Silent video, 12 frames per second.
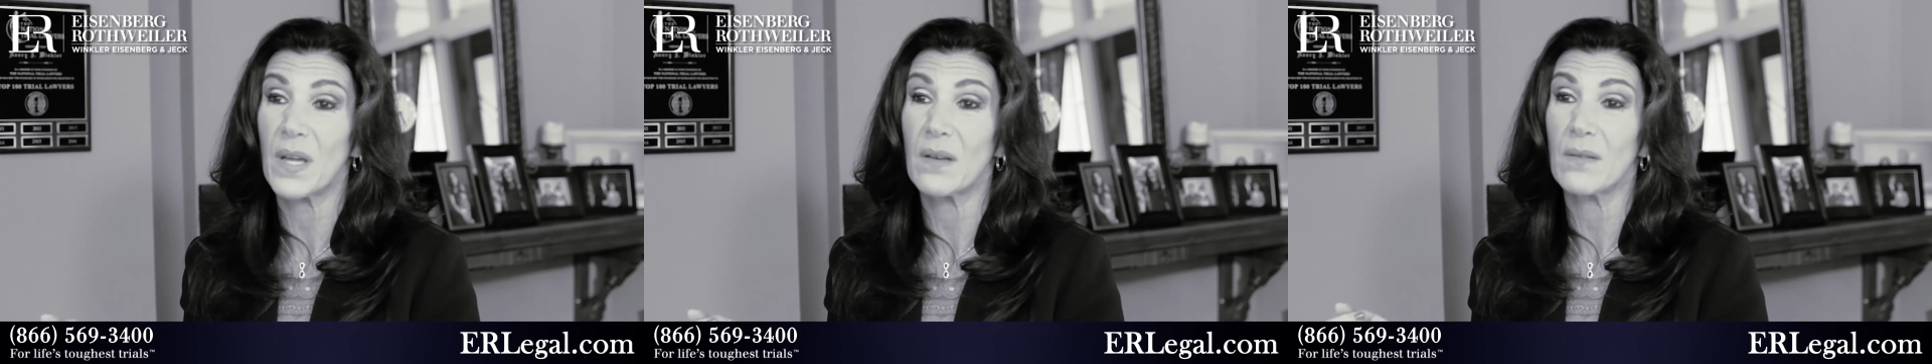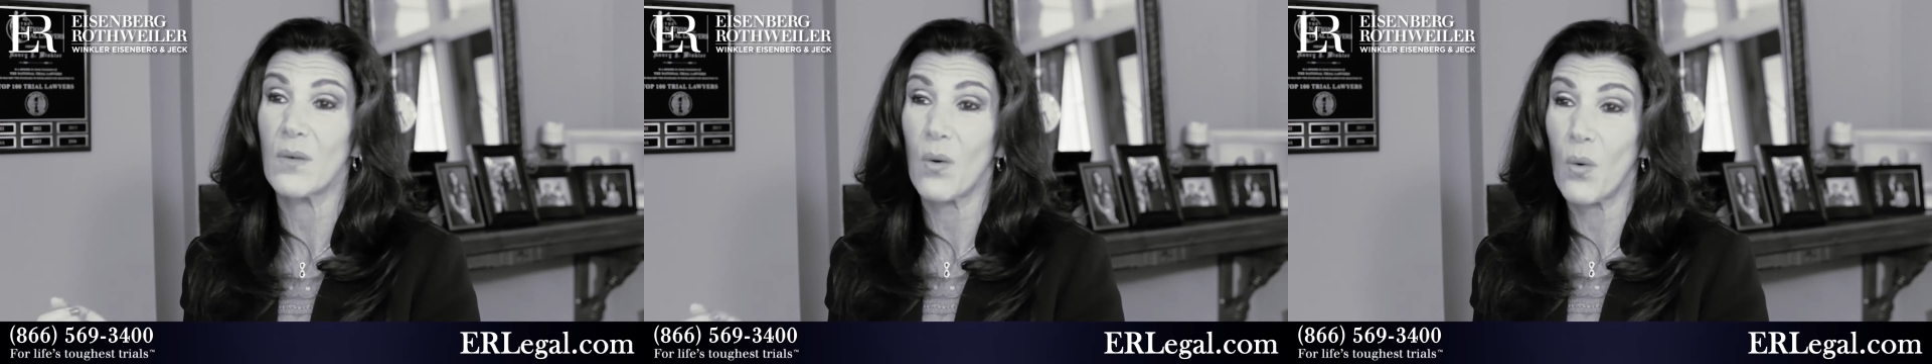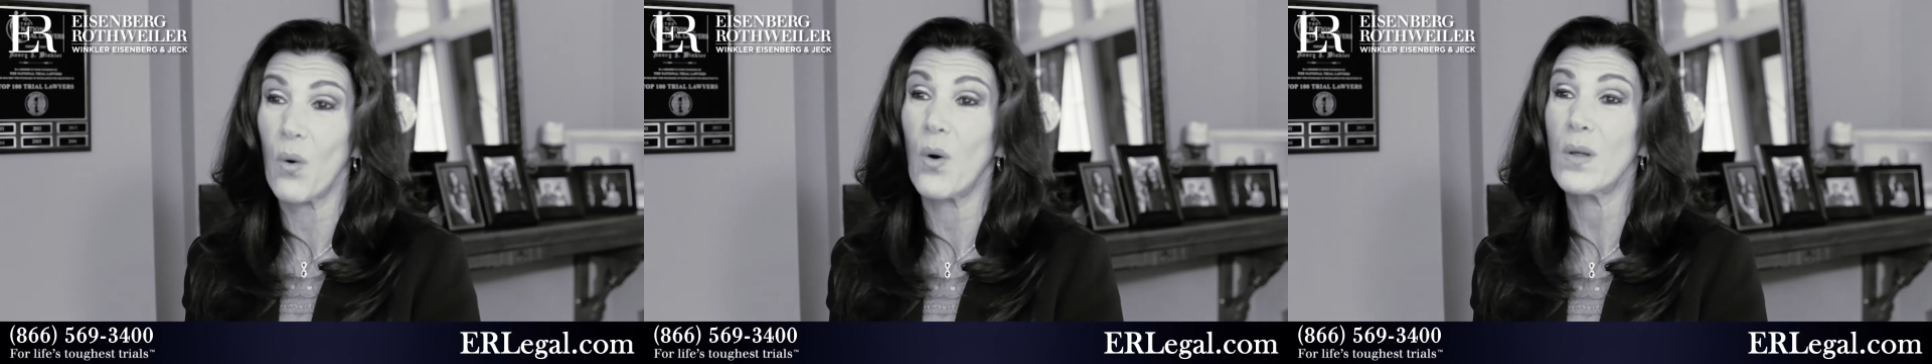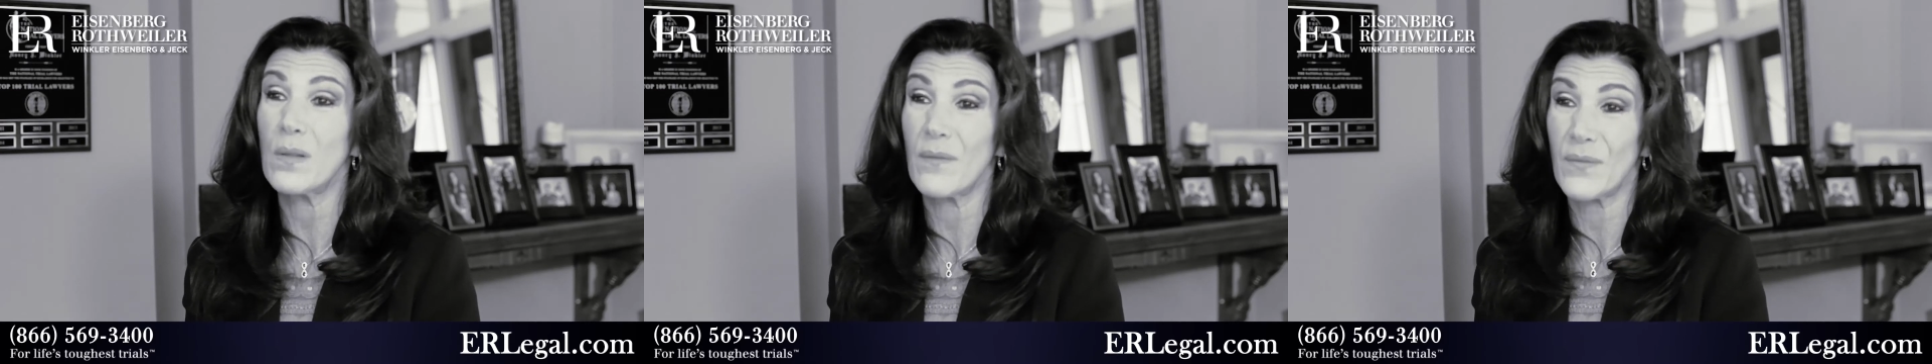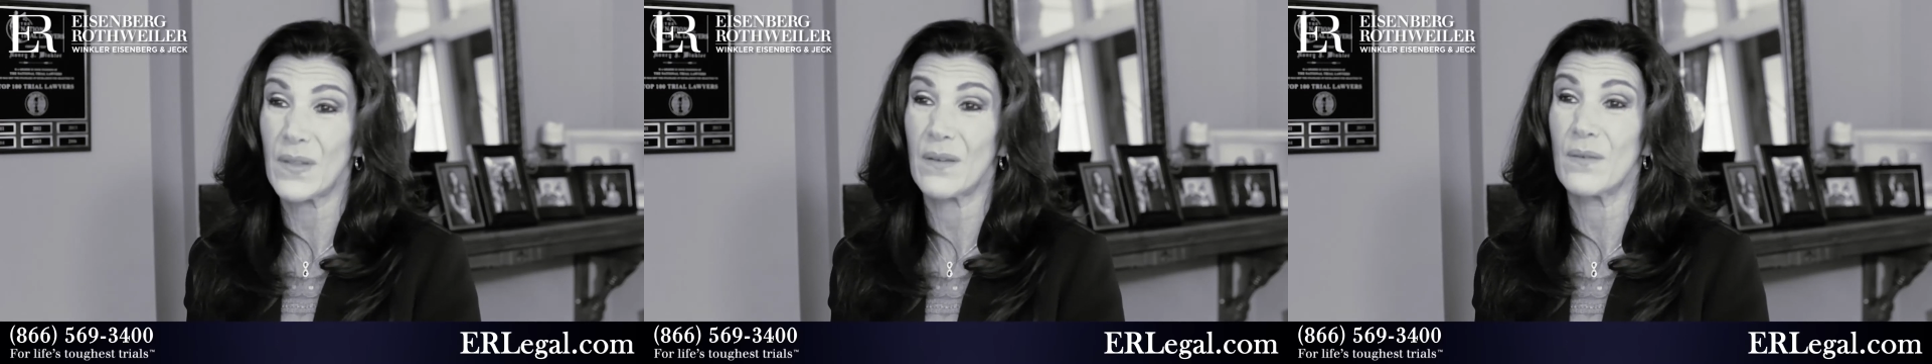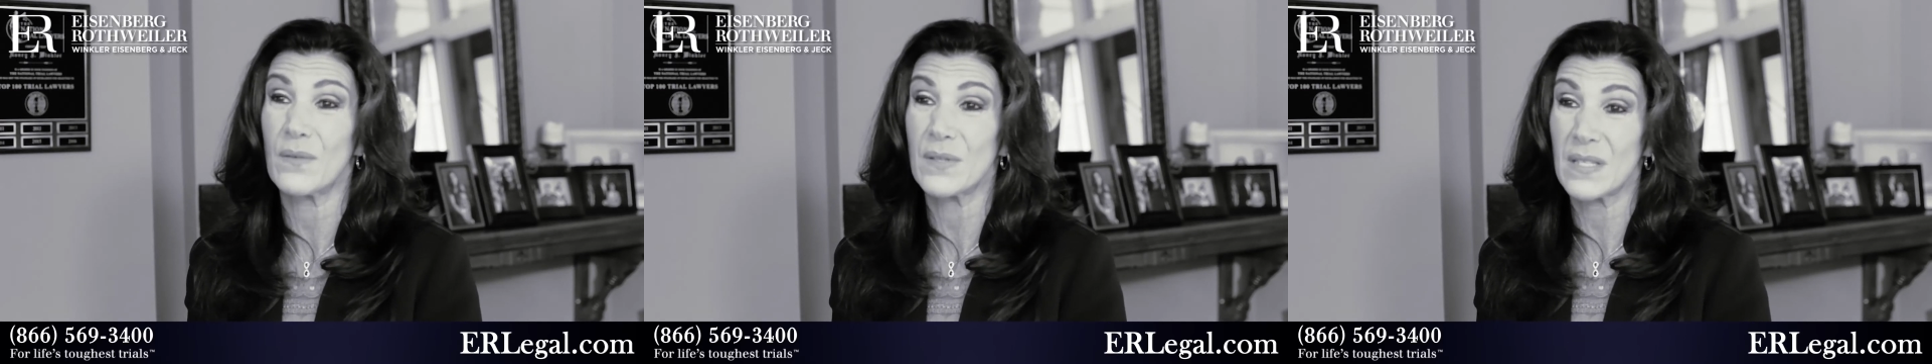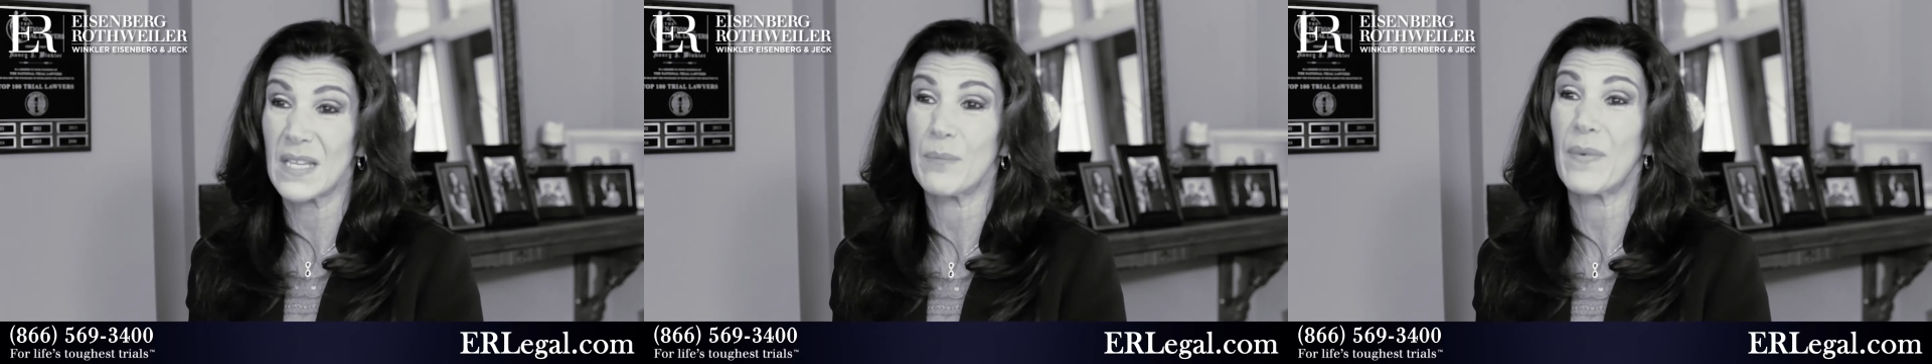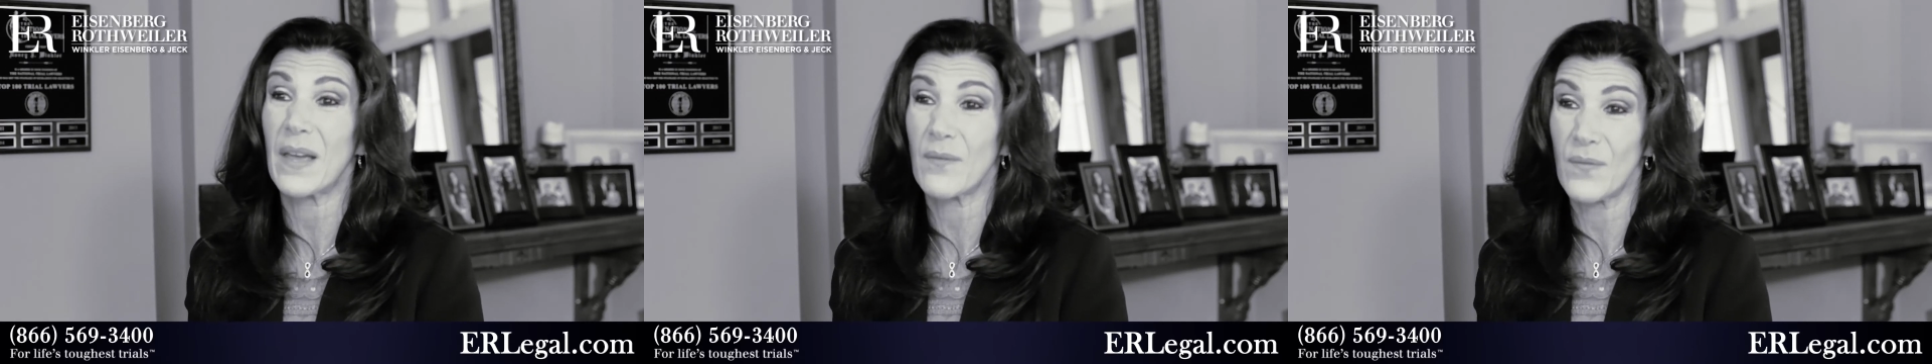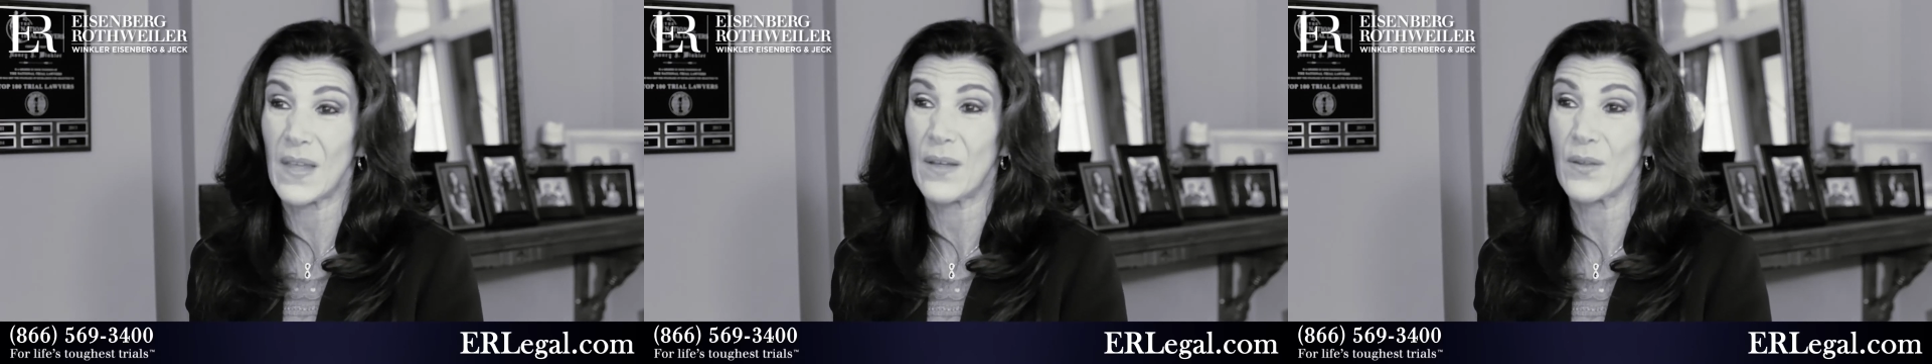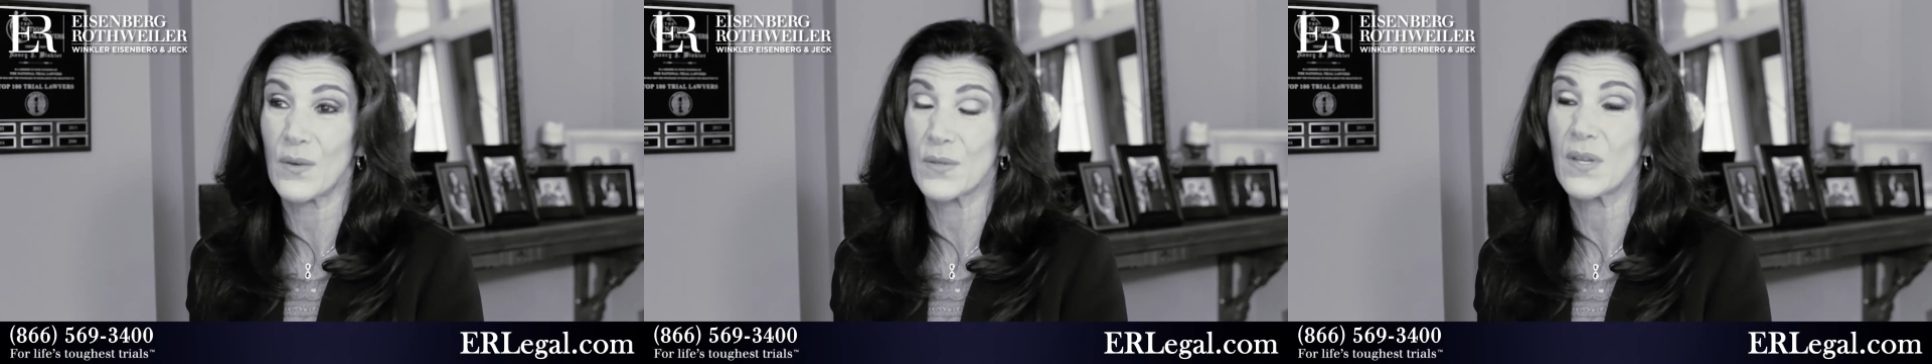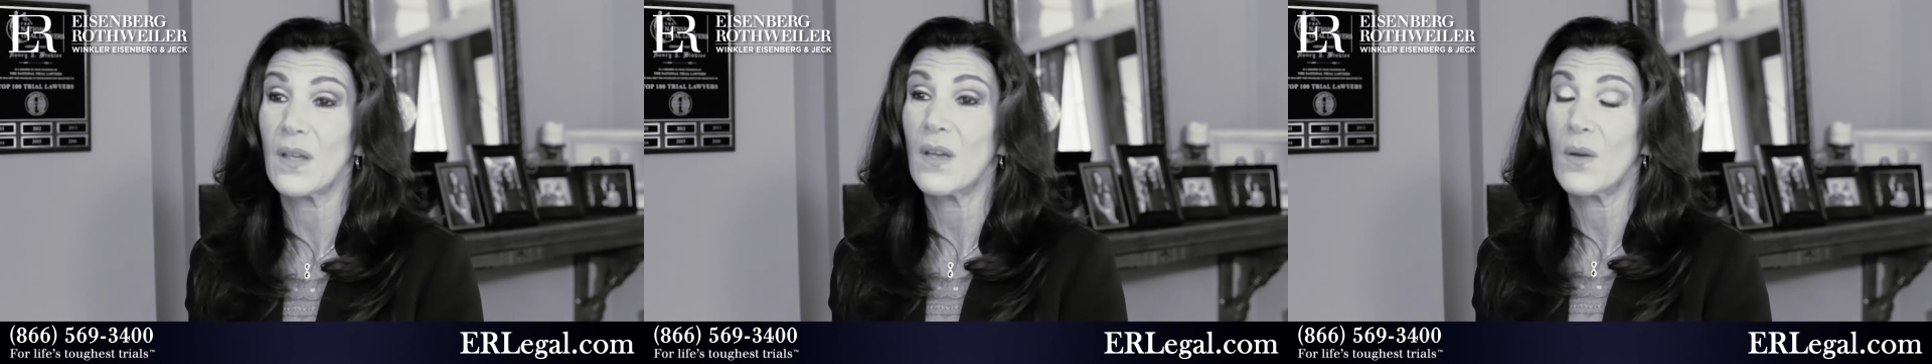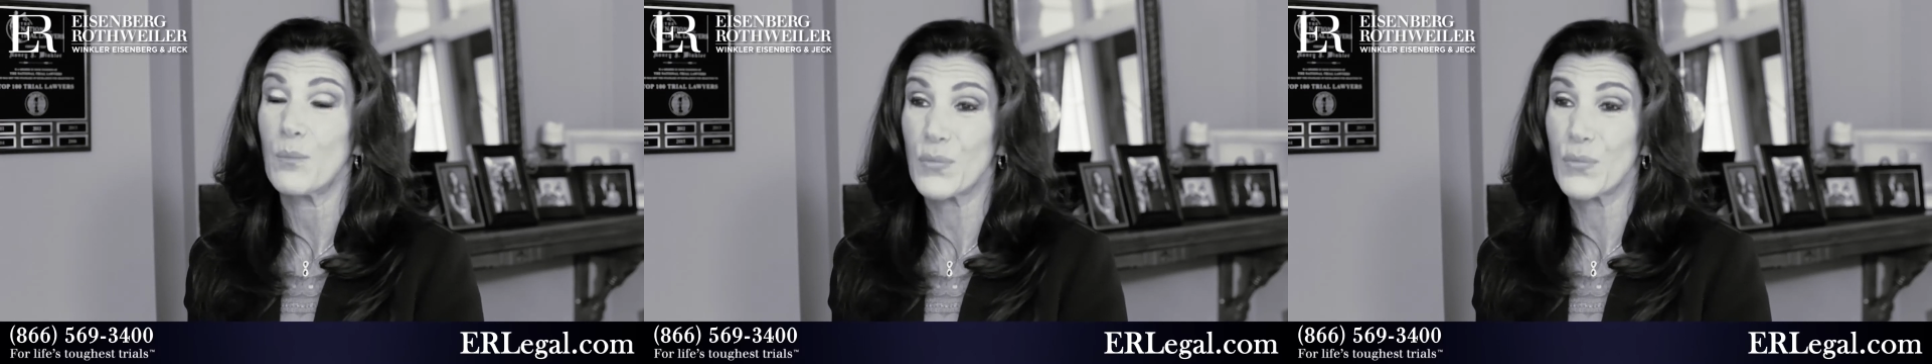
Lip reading: but all of those seat back failures